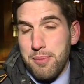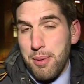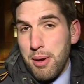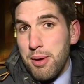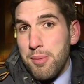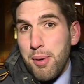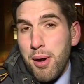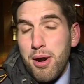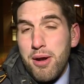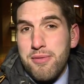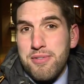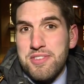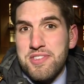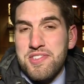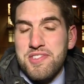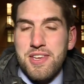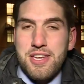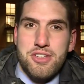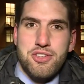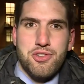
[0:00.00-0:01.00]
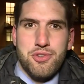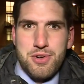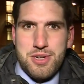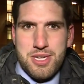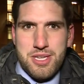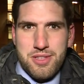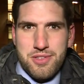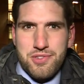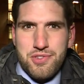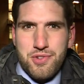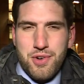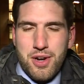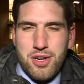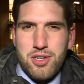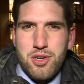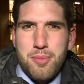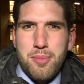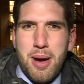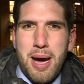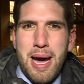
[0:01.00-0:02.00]
For the better part of a century, the
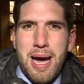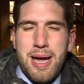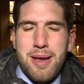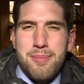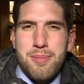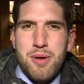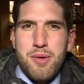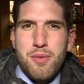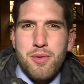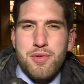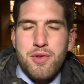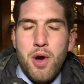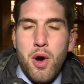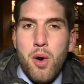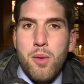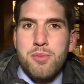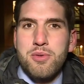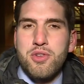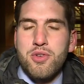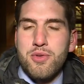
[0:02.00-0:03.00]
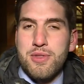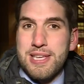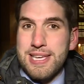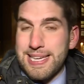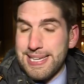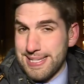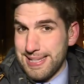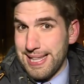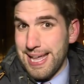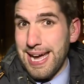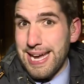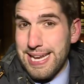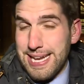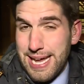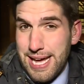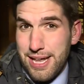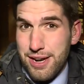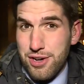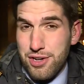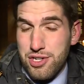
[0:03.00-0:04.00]
structure behind me was home to the
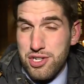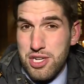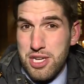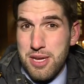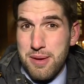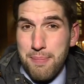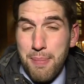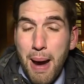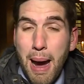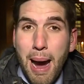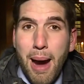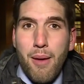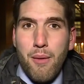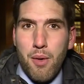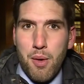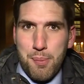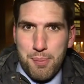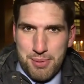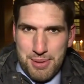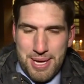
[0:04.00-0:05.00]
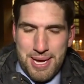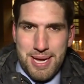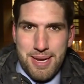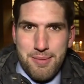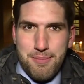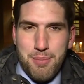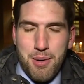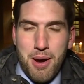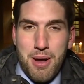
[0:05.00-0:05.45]
Alliant Energy power plant.